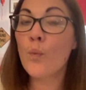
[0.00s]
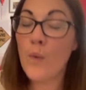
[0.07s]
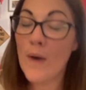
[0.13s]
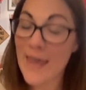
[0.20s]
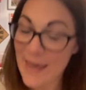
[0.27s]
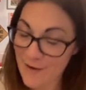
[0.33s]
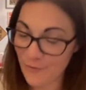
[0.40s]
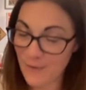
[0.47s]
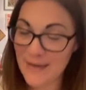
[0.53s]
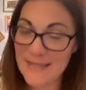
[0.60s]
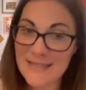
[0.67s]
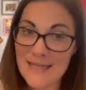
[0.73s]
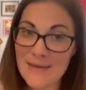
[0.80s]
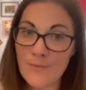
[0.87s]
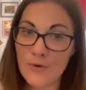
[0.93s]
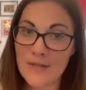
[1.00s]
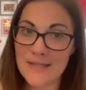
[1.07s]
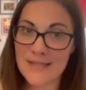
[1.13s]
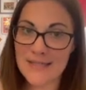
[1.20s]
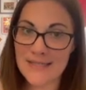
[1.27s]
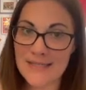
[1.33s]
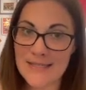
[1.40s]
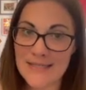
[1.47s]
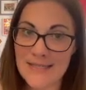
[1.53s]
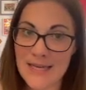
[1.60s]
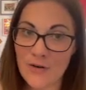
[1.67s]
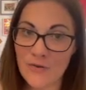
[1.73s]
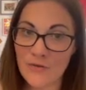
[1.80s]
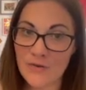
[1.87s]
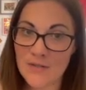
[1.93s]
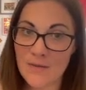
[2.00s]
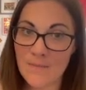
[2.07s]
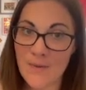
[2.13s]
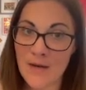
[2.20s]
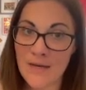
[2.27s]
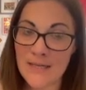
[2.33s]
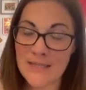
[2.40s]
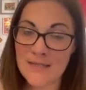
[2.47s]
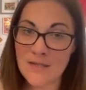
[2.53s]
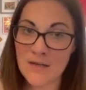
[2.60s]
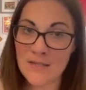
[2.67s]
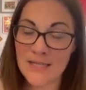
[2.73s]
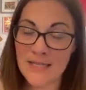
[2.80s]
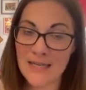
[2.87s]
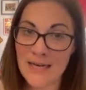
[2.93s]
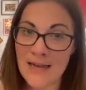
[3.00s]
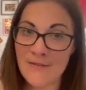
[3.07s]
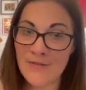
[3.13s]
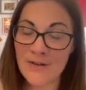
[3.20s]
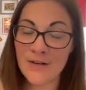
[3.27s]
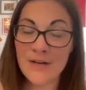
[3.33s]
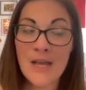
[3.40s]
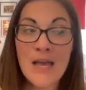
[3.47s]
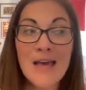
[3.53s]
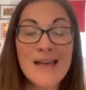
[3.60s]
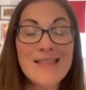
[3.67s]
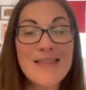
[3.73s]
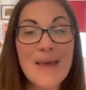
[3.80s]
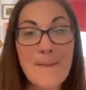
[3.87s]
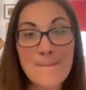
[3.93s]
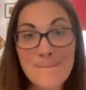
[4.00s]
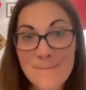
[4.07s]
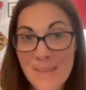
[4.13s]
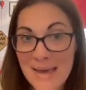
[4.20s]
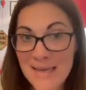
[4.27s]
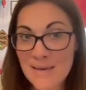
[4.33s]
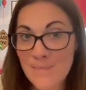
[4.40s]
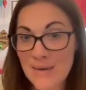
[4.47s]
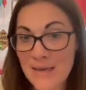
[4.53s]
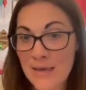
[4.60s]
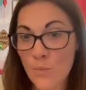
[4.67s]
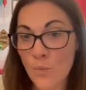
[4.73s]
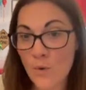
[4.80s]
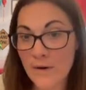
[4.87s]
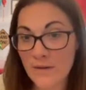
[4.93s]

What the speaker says: if we can see more consistency across the Burnley starting 11, then maybe one of